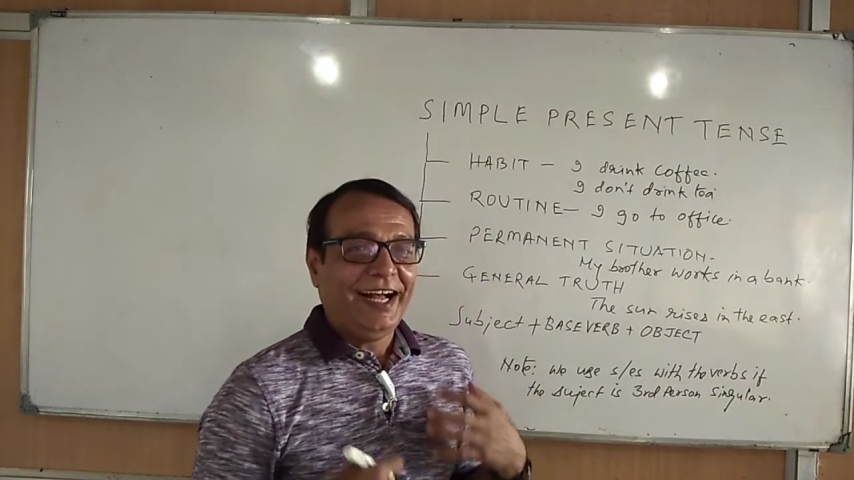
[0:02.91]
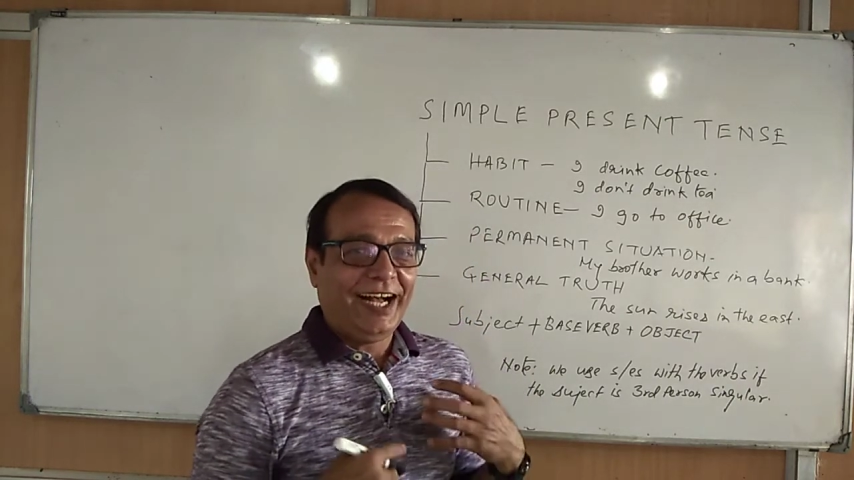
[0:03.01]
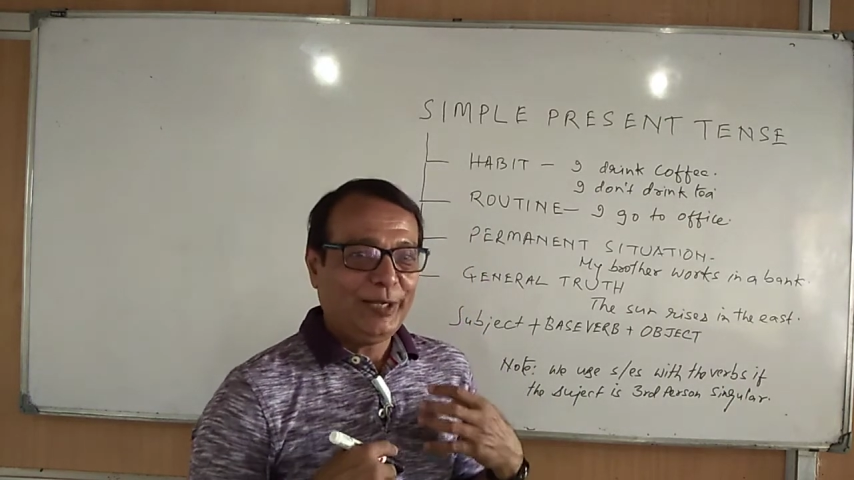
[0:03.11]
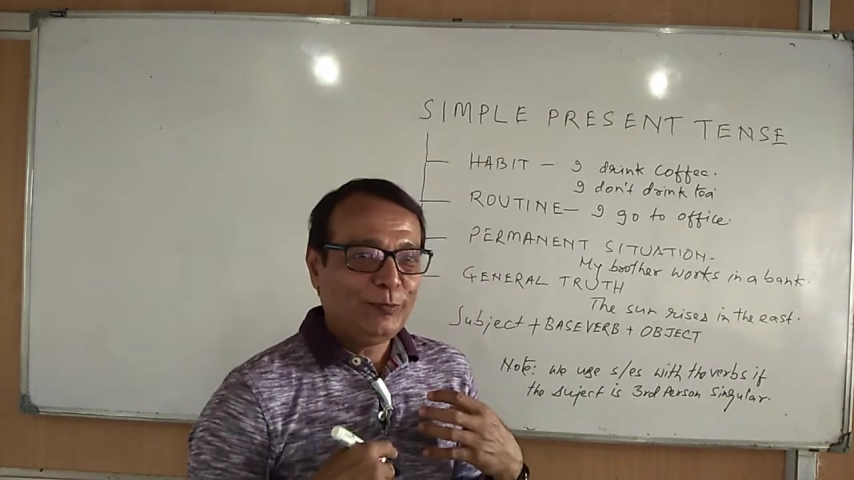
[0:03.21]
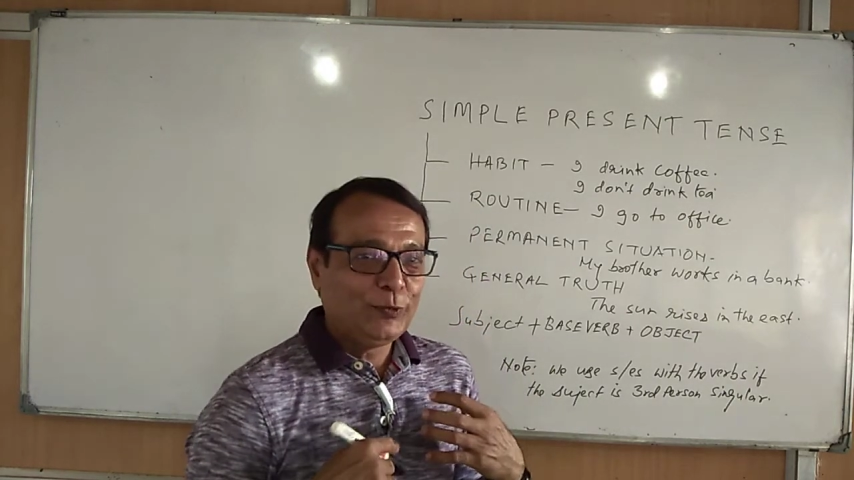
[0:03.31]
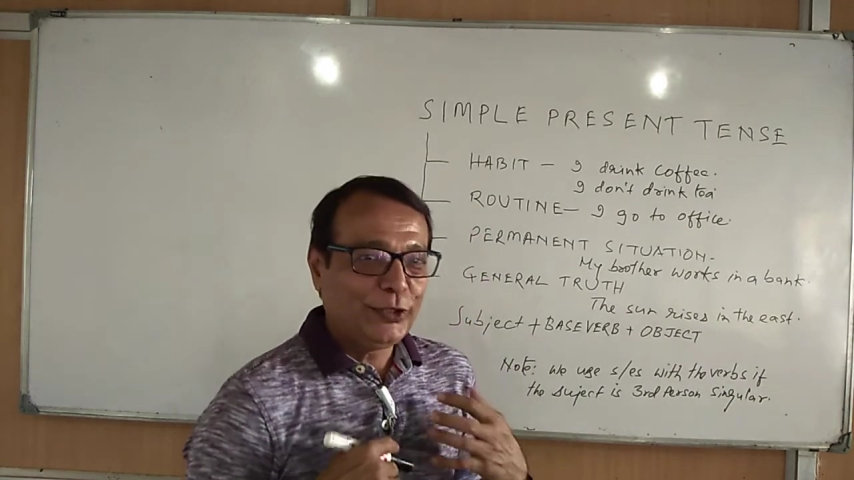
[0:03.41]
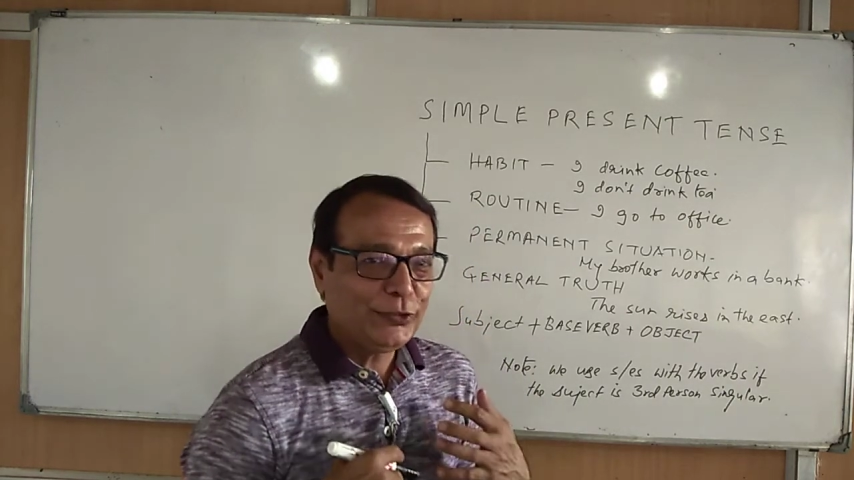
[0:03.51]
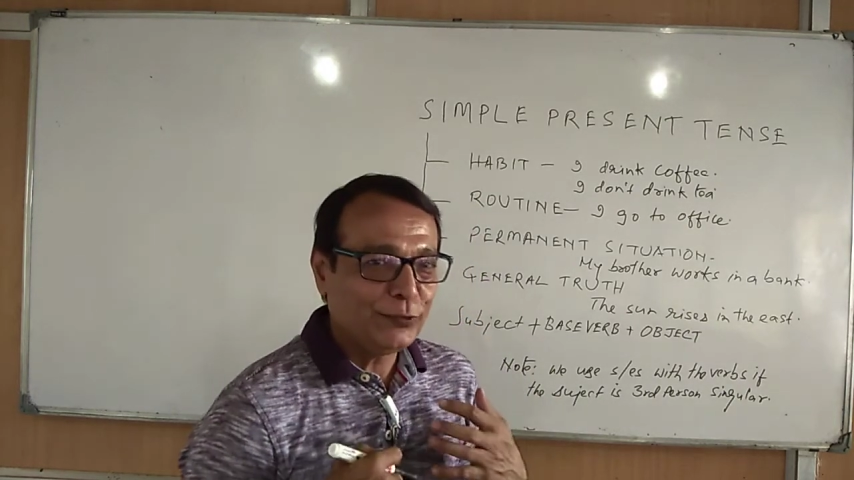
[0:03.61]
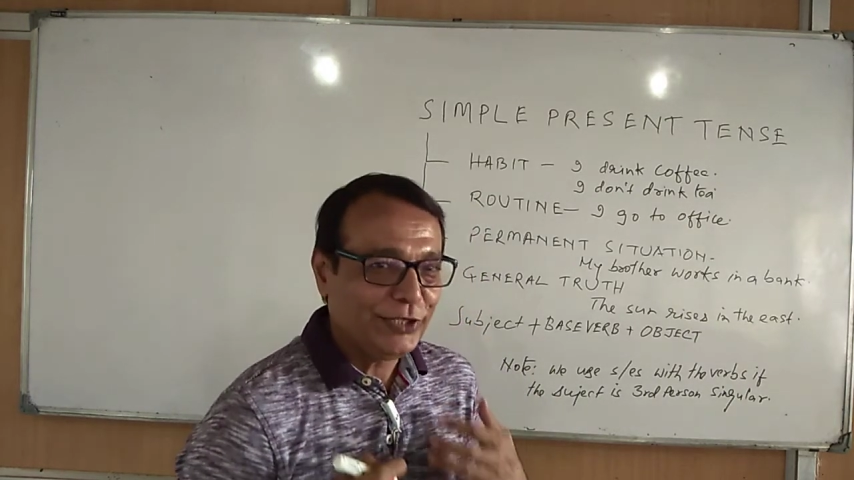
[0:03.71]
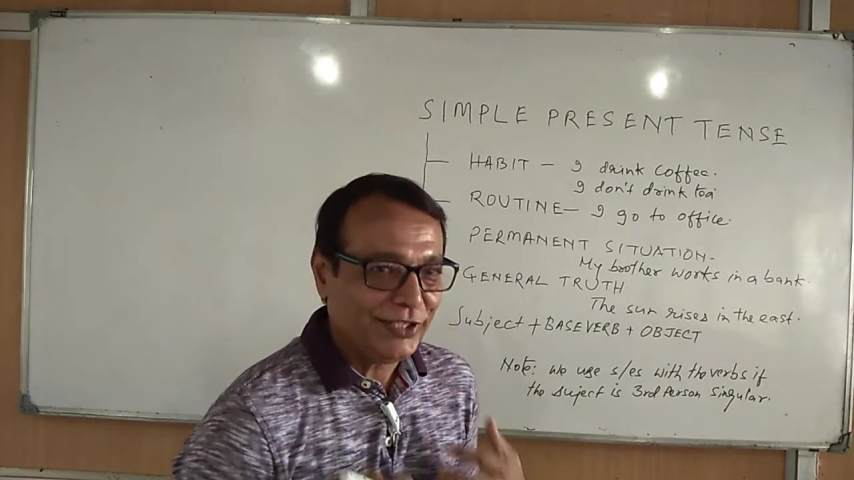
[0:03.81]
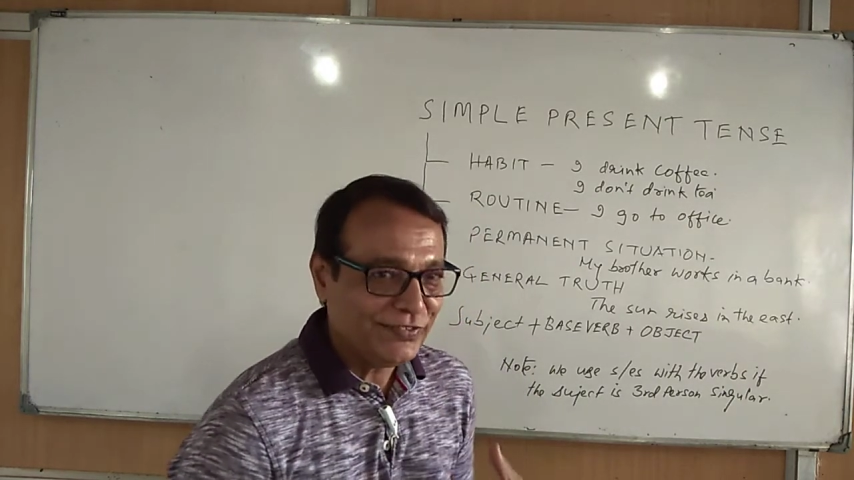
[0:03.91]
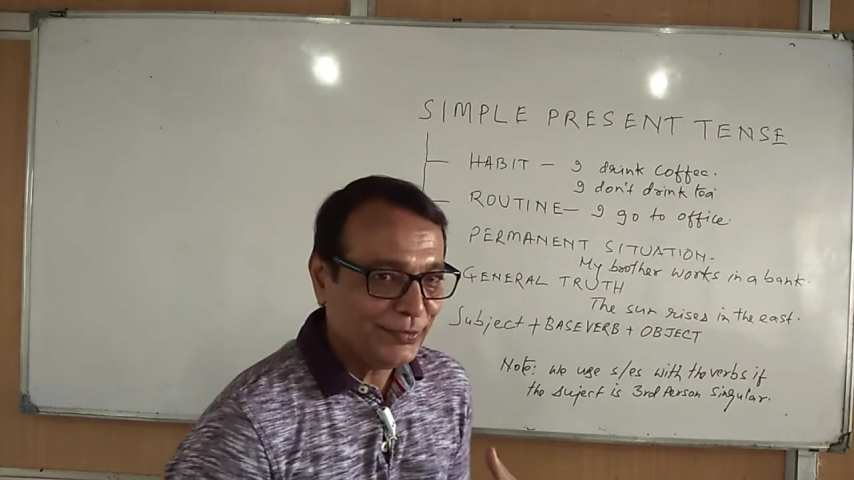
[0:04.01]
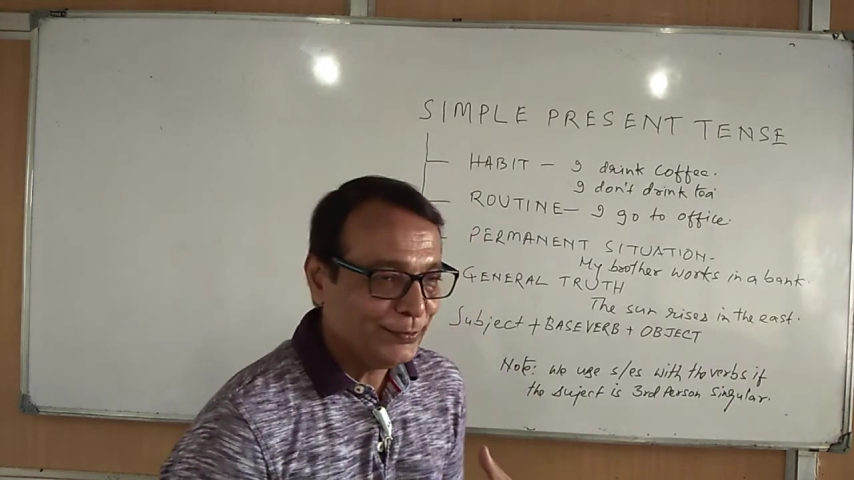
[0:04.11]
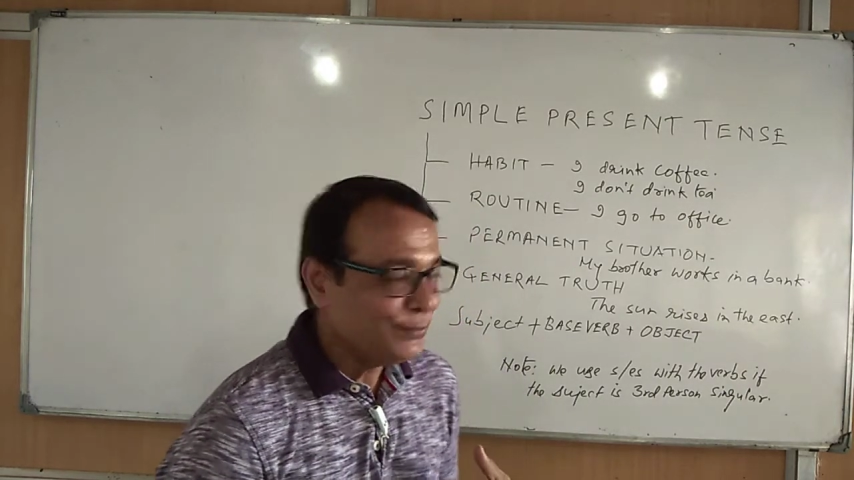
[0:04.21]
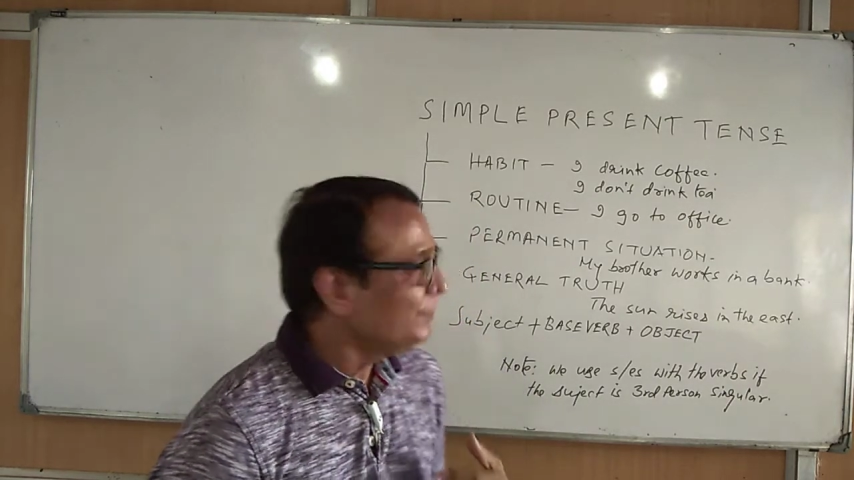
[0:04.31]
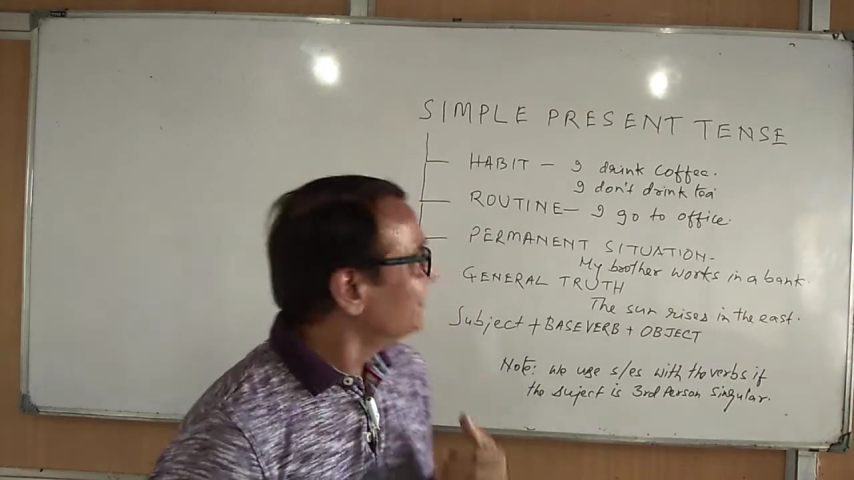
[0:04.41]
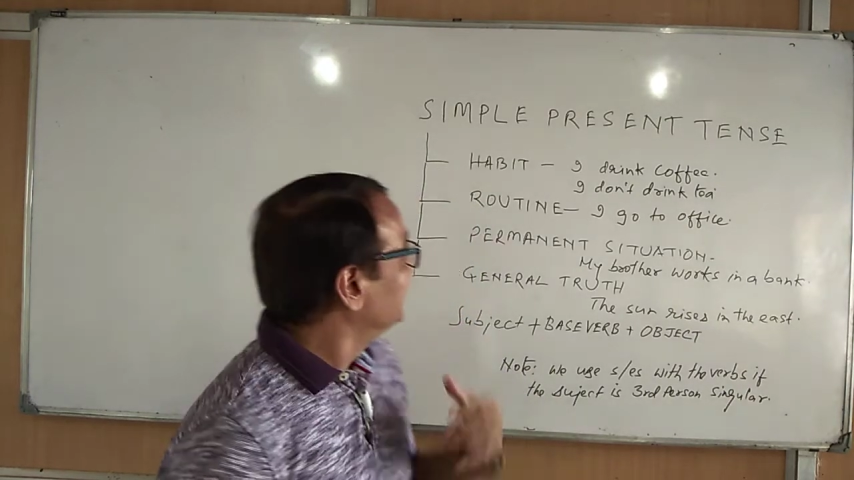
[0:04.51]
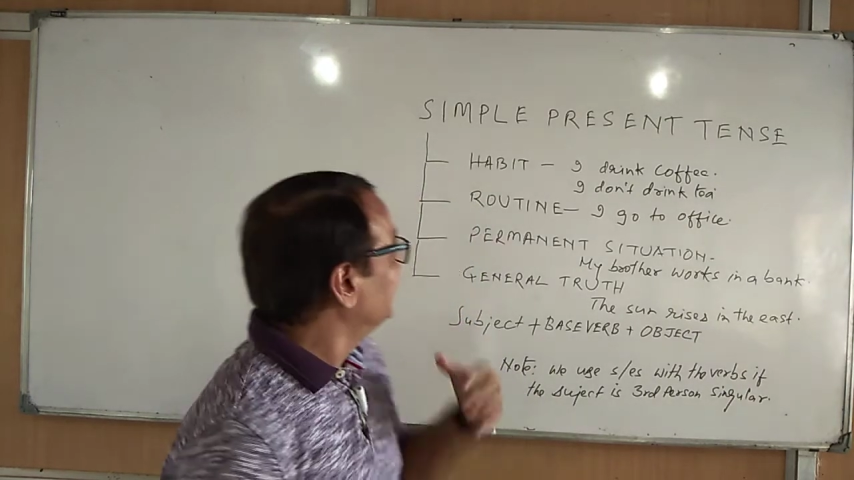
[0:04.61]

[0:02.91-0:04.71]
I am going to teach you